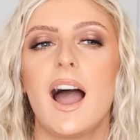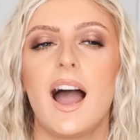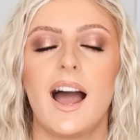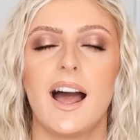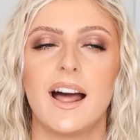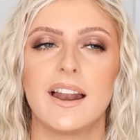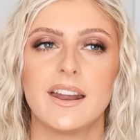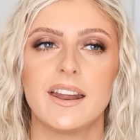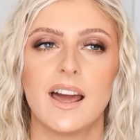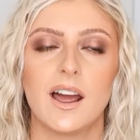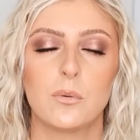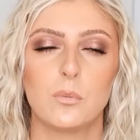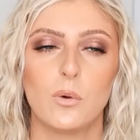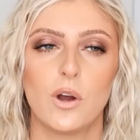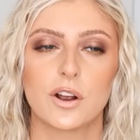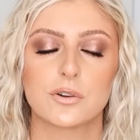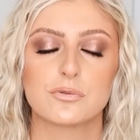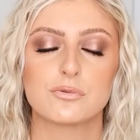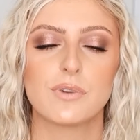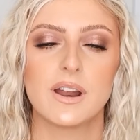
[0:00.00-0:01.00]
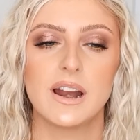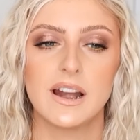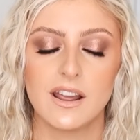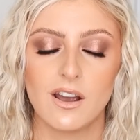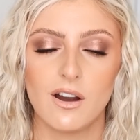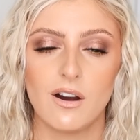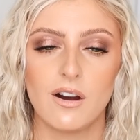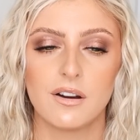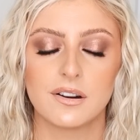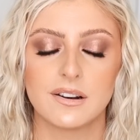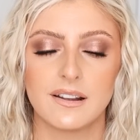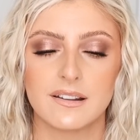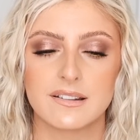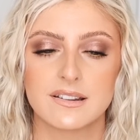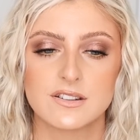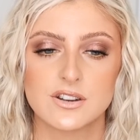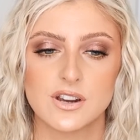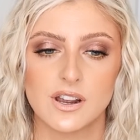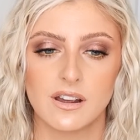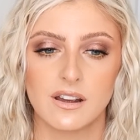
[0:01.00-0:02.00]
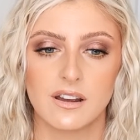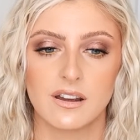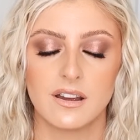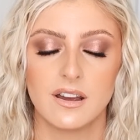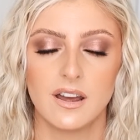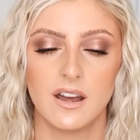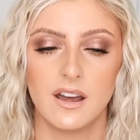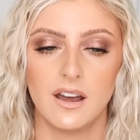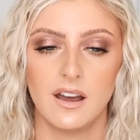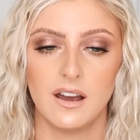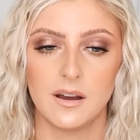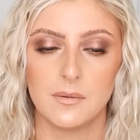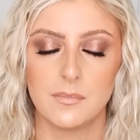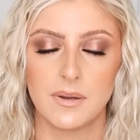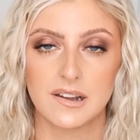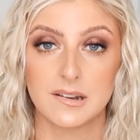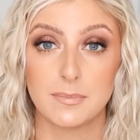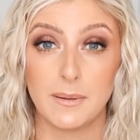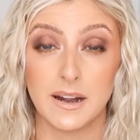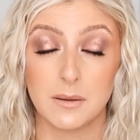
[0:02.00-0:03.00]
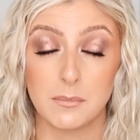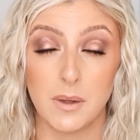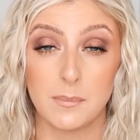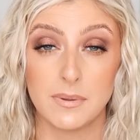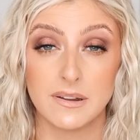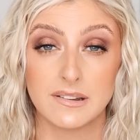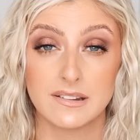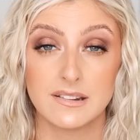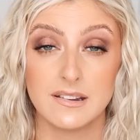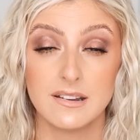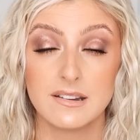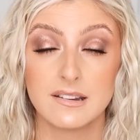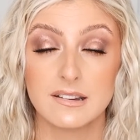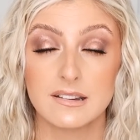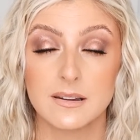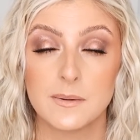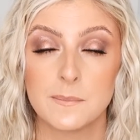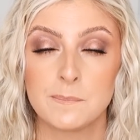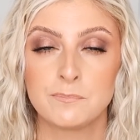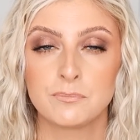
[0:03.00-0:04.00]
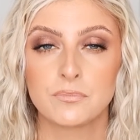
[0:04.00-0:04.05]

And I worked really hard last year um, expanding my business.